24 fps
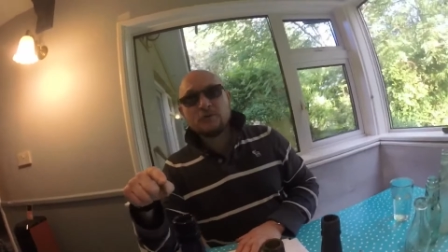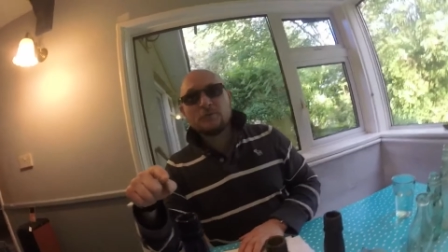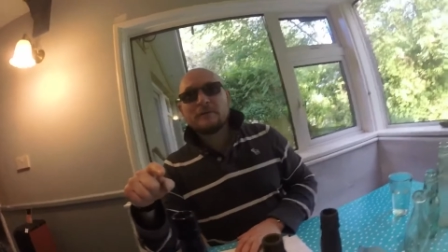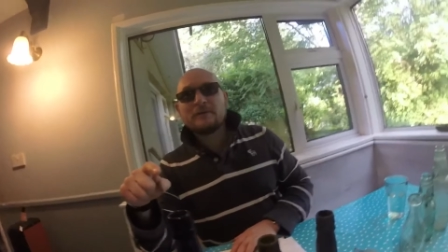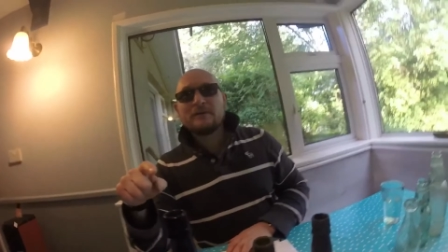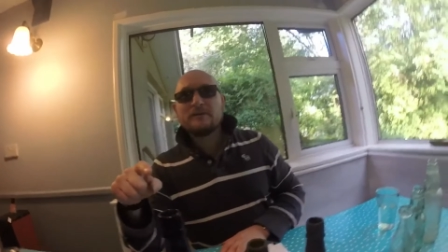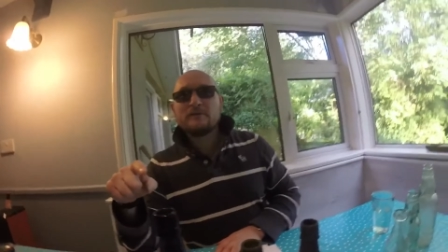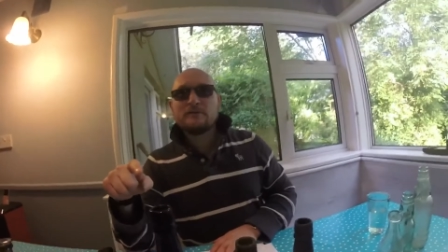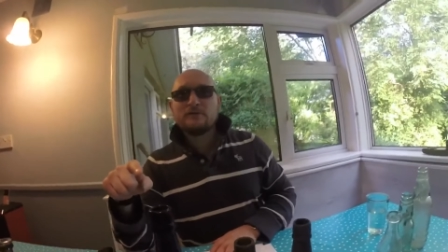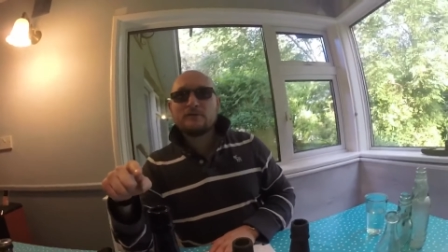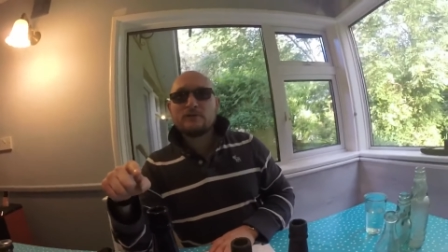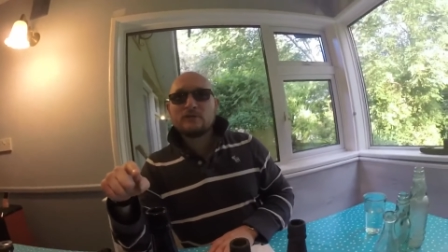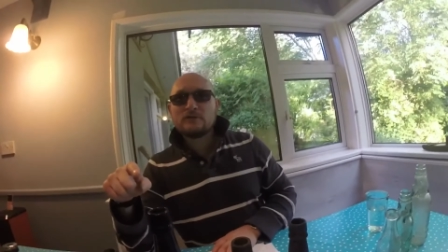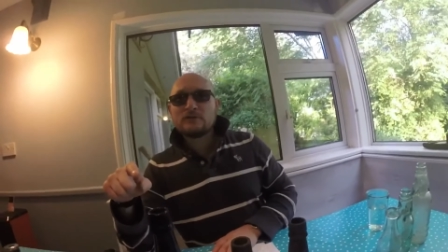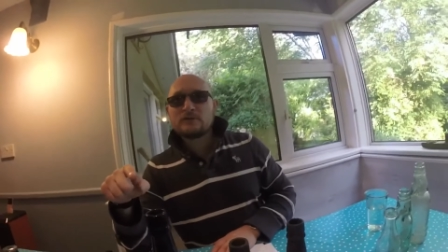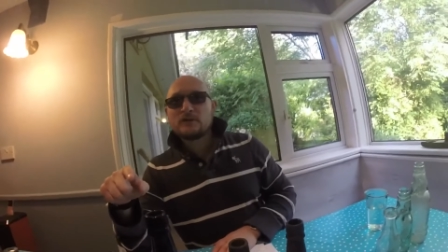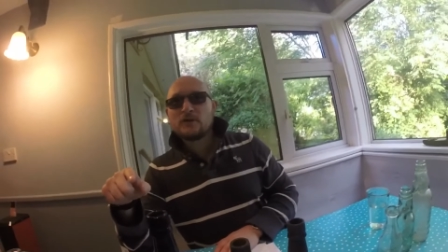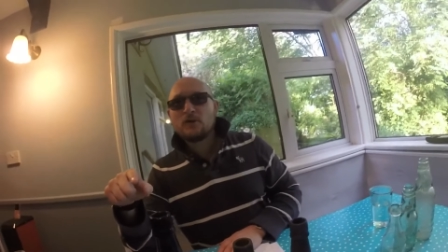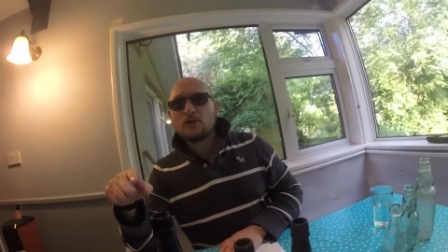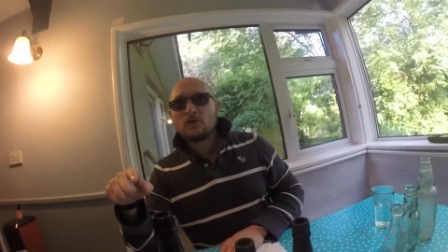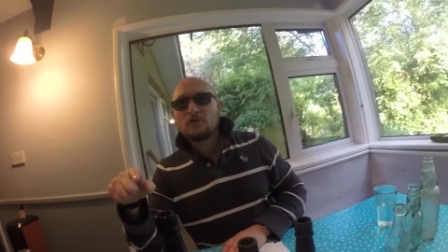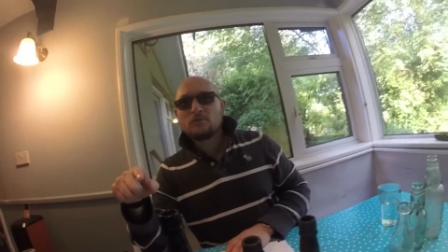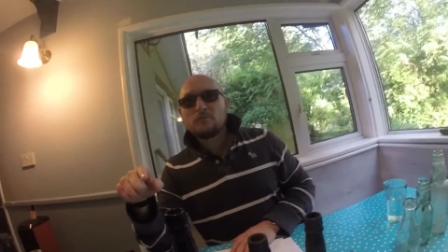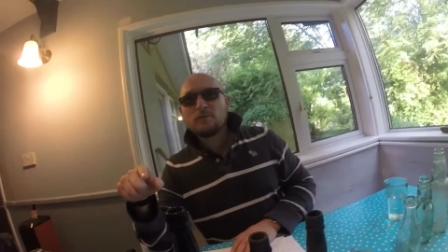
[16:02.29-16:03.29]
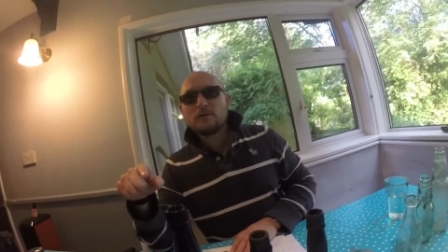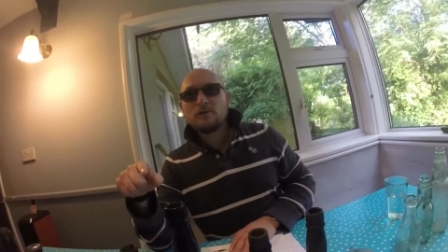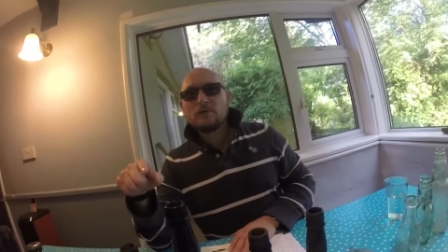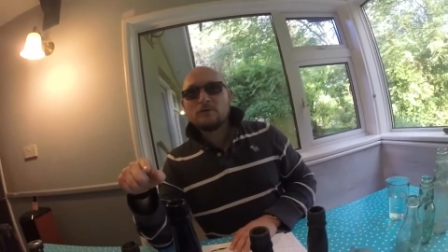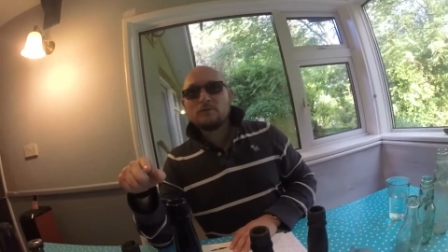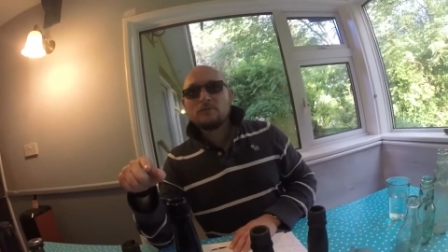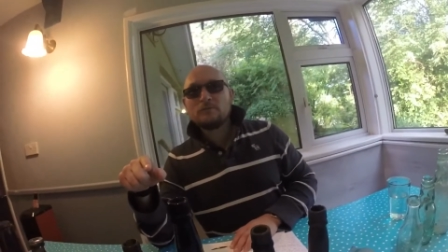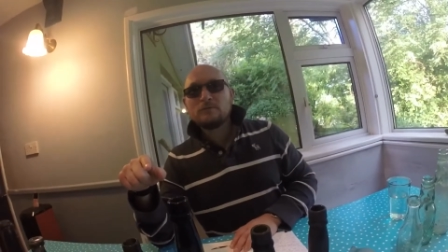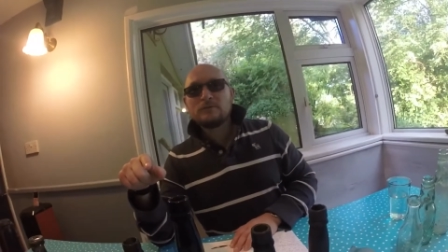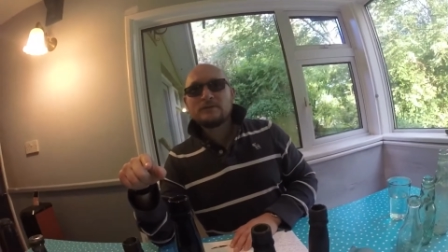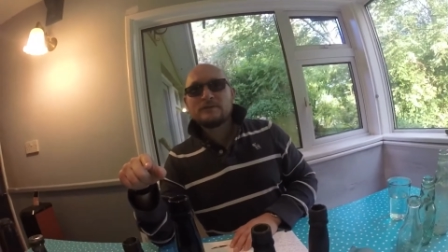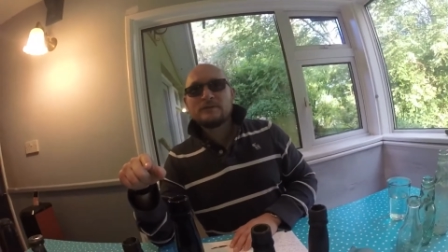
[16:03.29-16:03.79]
know when the first cod
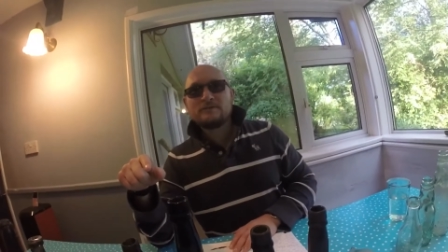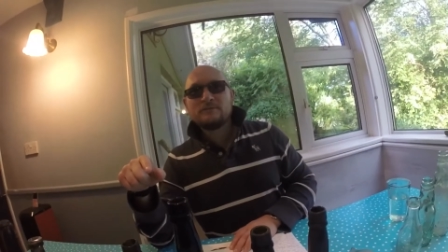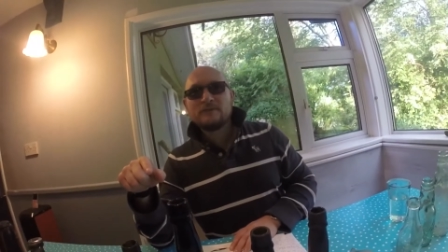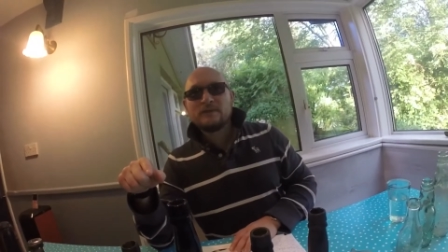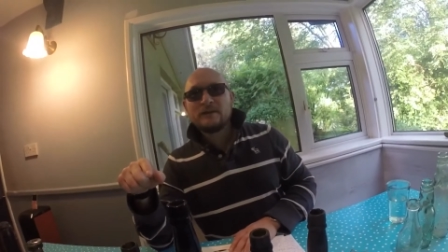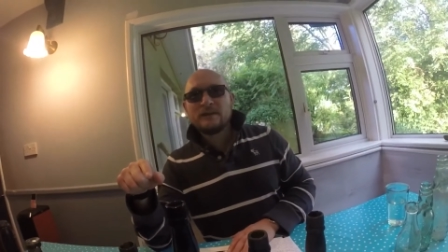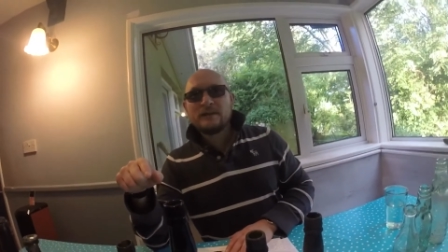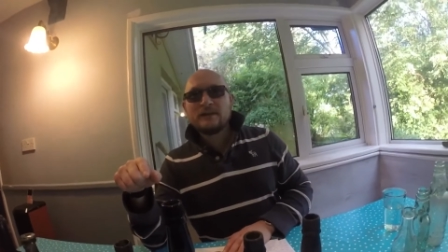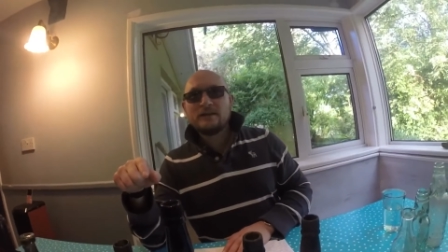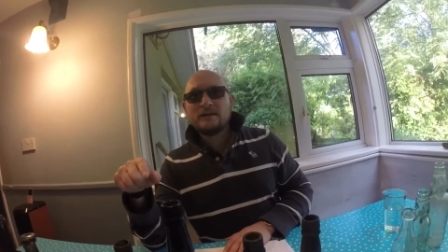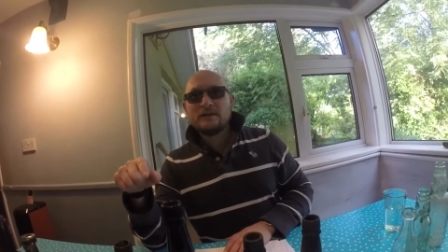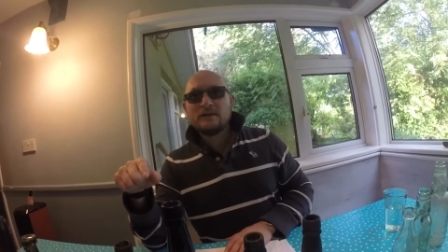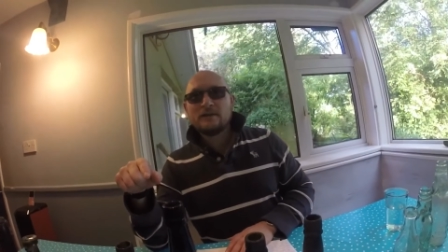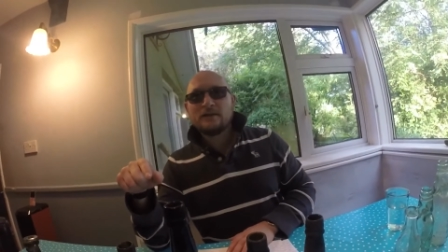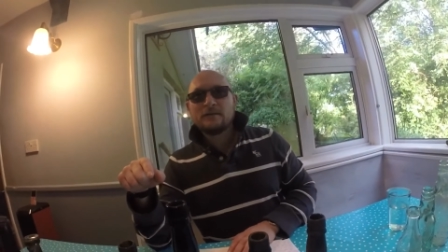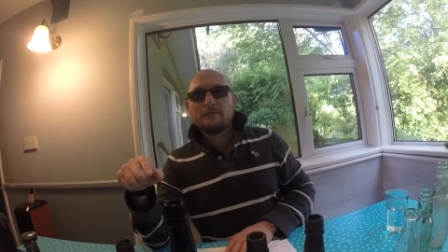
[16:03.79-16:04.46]
bottle was invented?